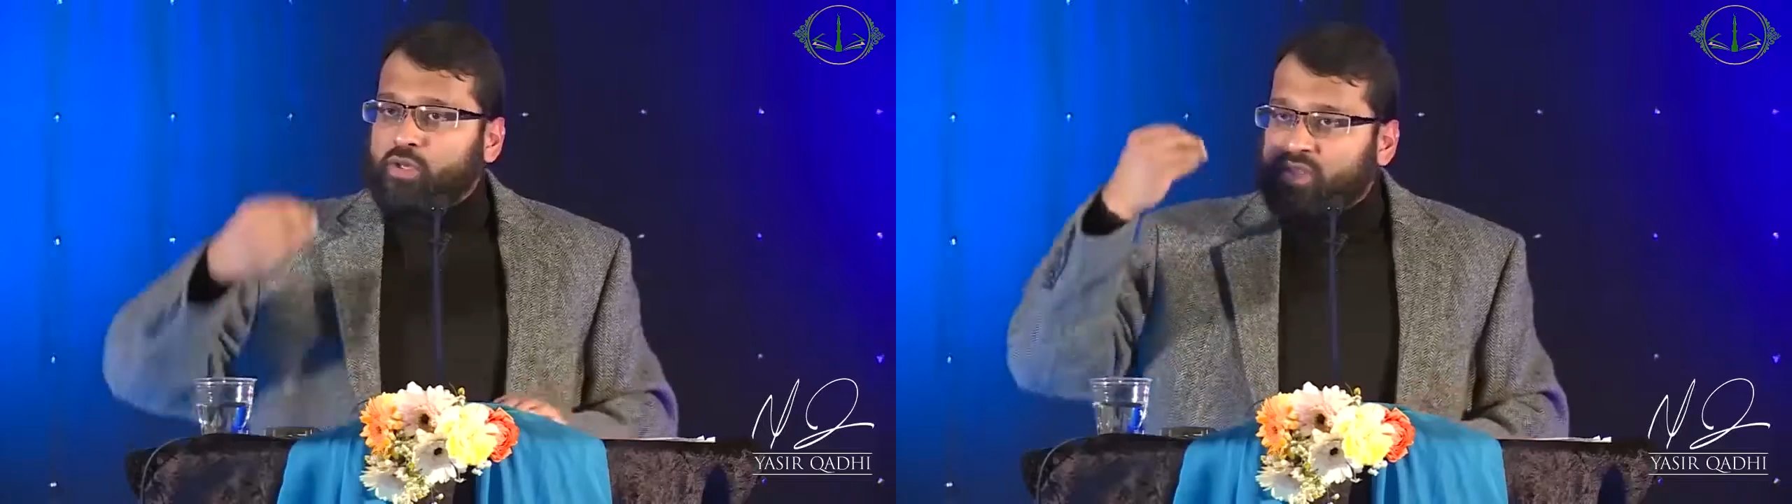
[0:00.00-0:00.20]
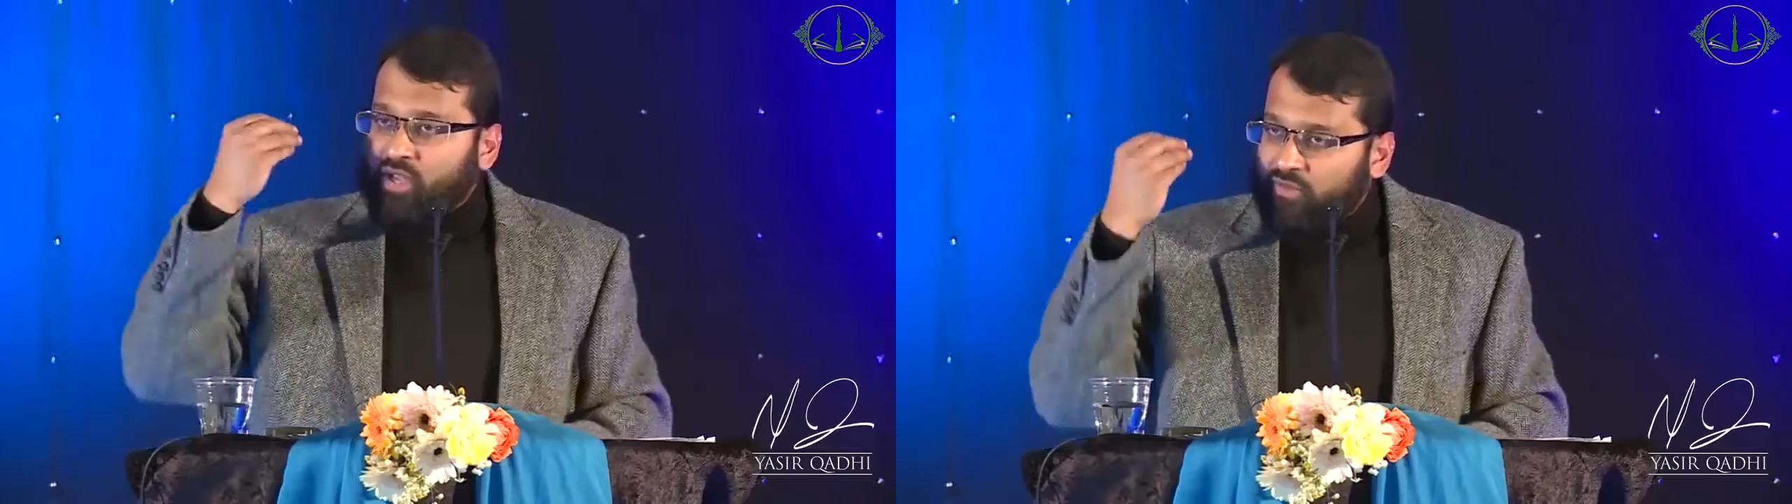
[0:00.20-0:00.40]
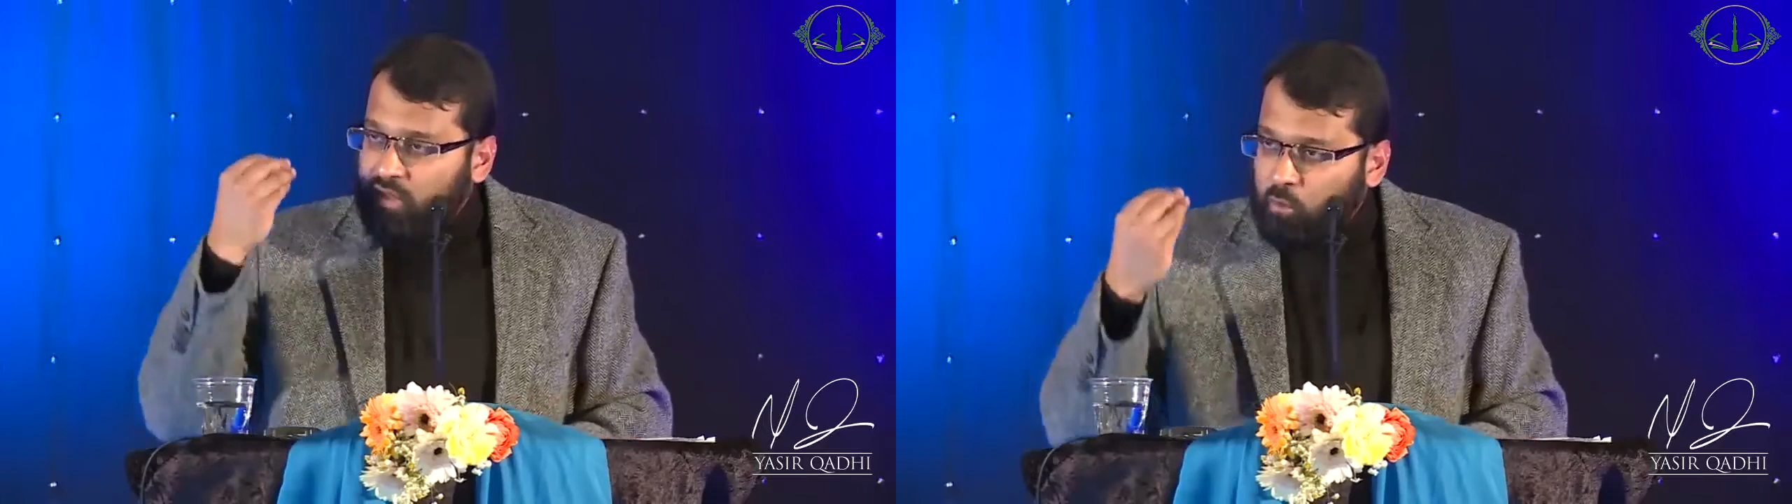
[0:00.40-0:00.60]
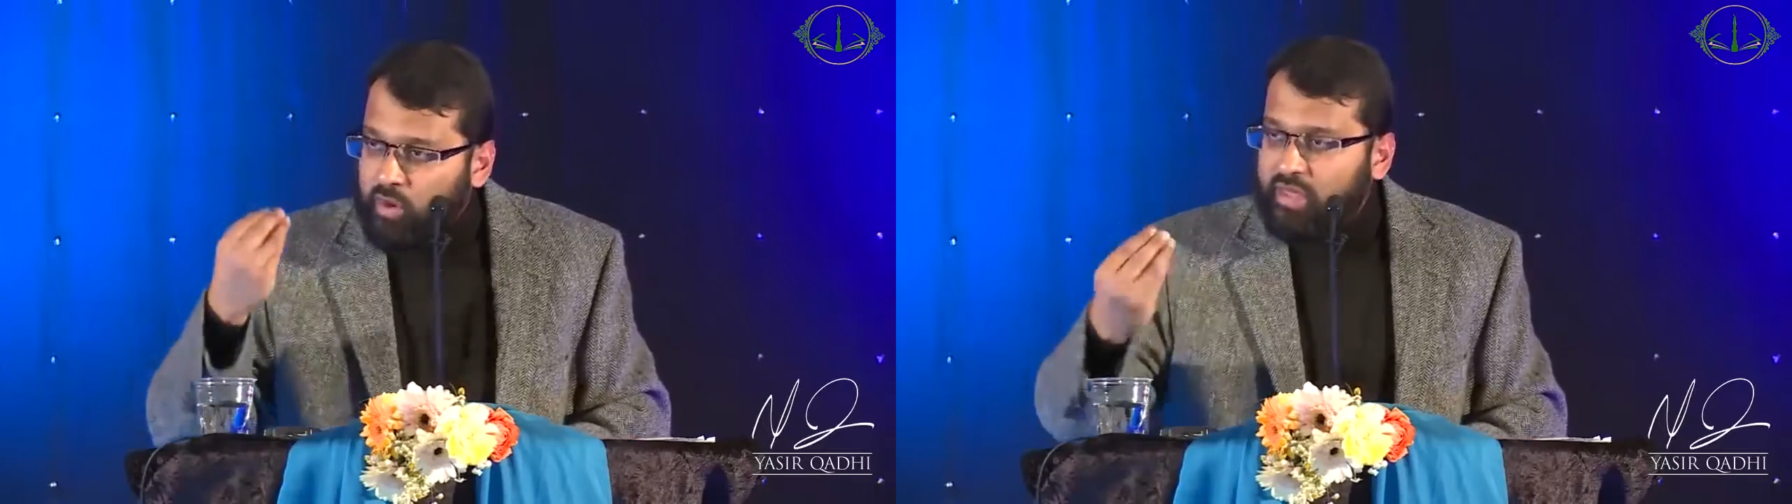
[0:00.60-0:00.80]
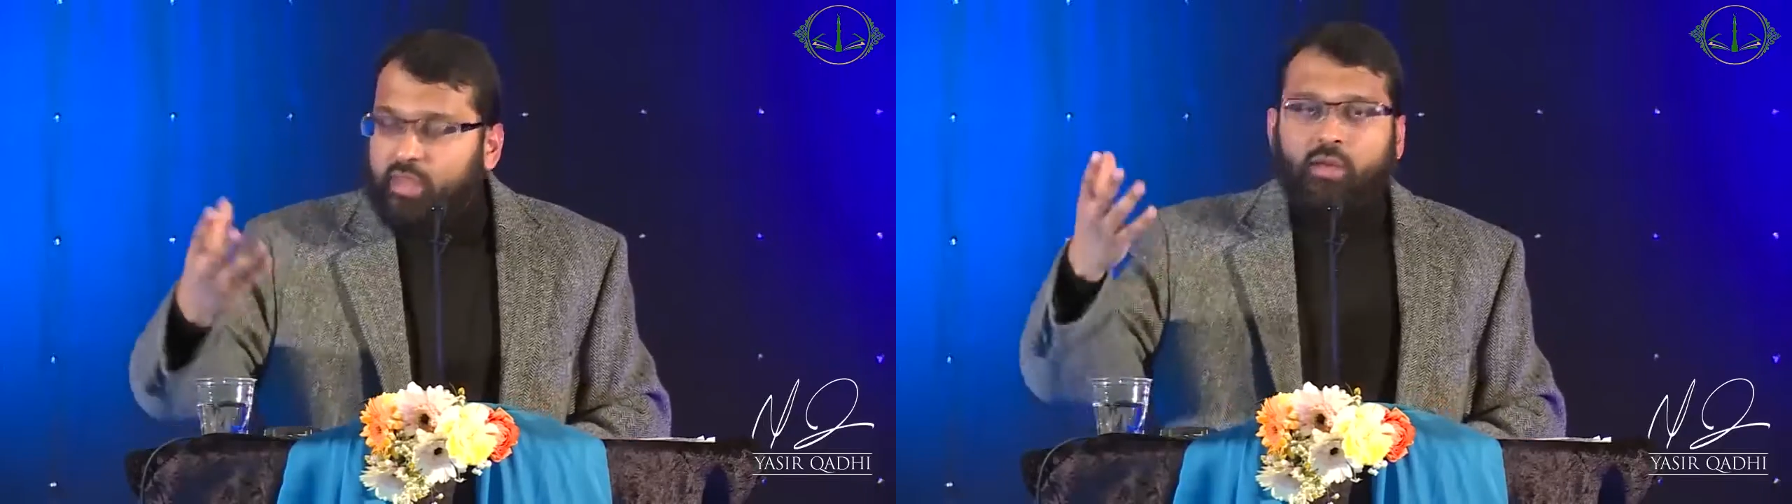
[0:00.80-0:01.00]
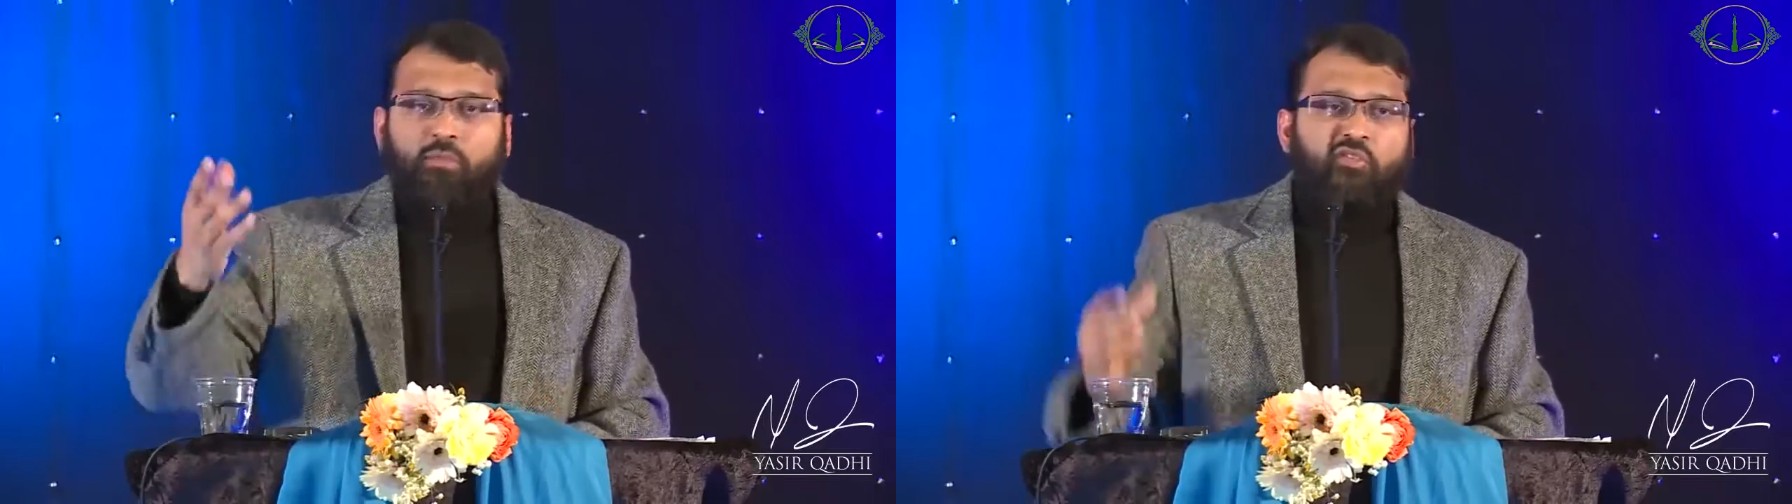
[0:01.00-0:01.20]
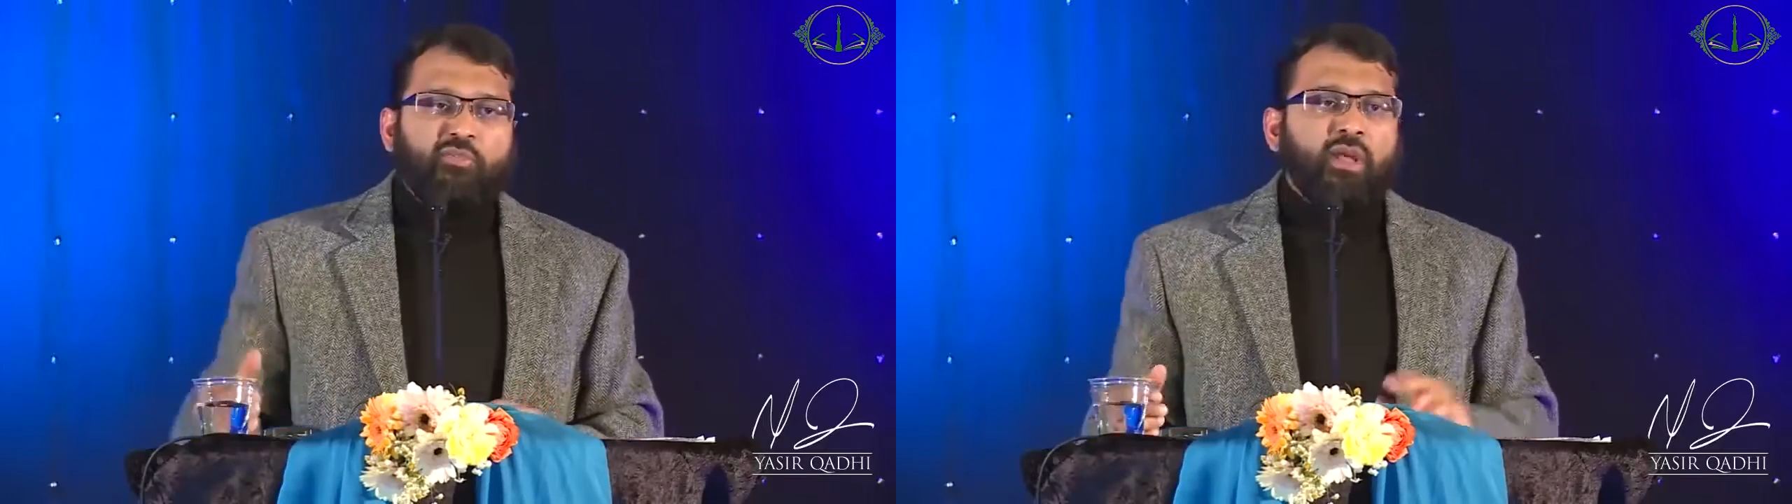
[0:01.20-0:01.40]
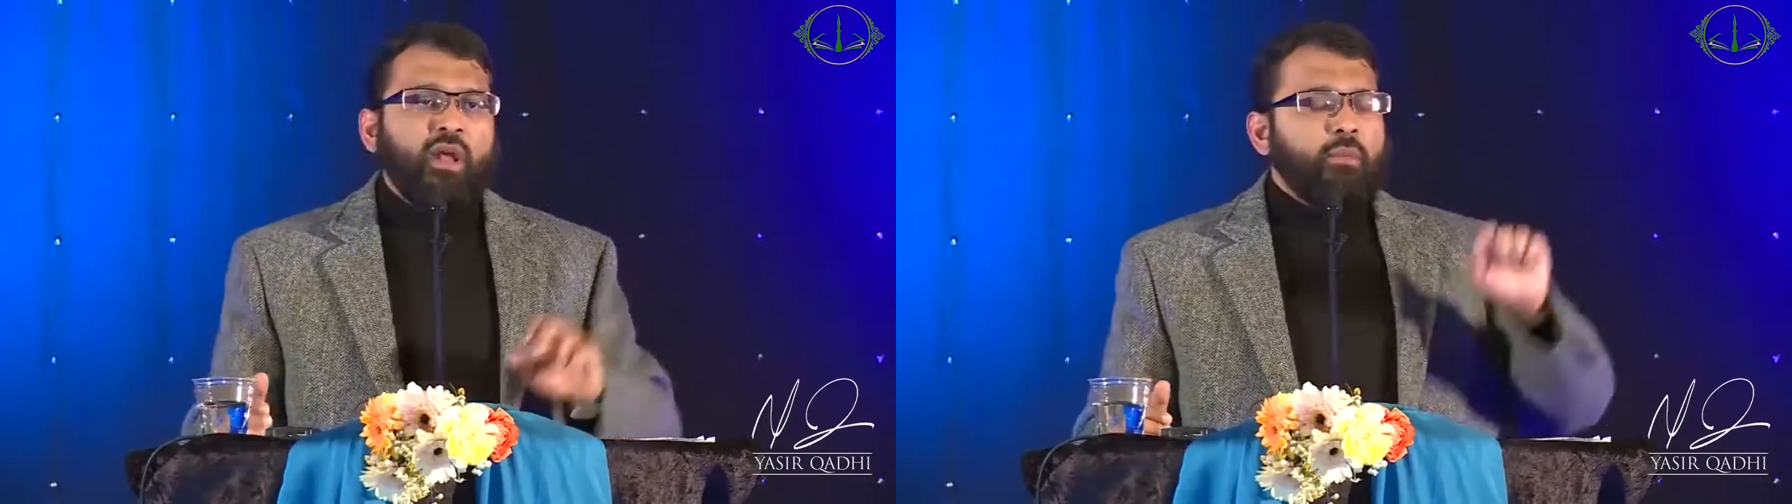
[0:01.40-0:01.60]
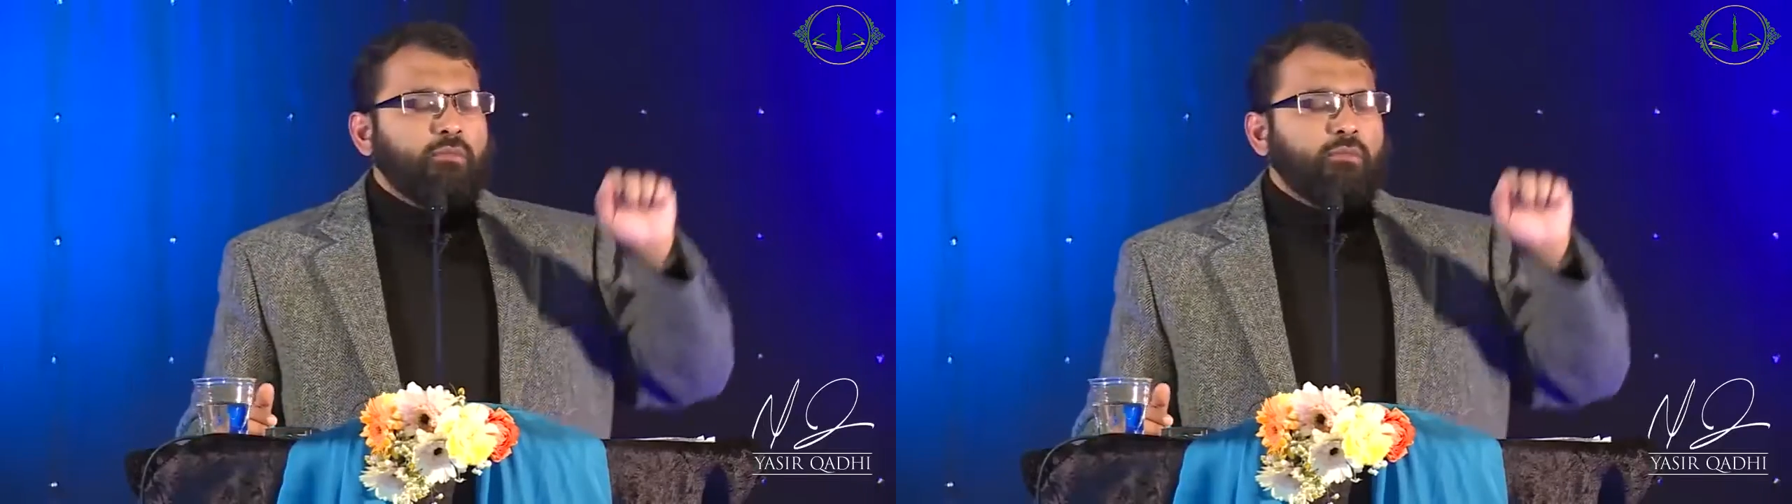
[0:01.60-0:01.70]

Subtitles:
was definitely within the movement.